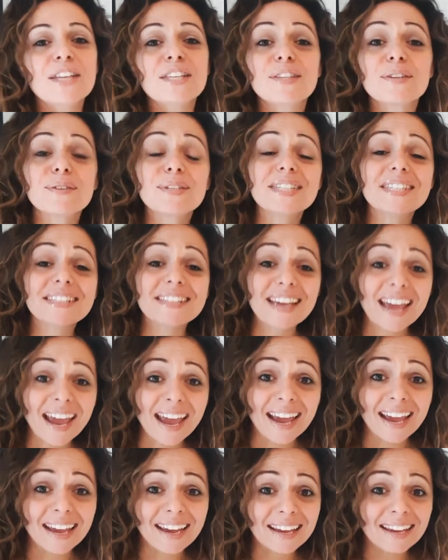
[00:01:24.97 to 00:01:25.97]
So
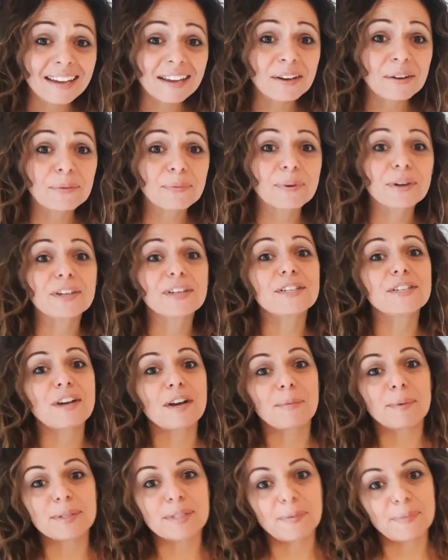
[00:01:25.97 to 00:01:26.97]
today we're going to talk
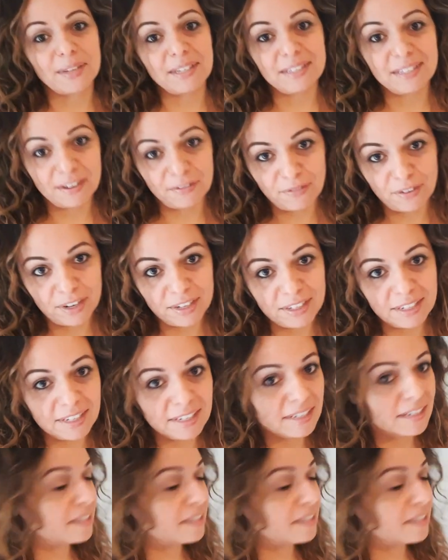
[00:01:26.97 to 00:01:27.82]
about something different.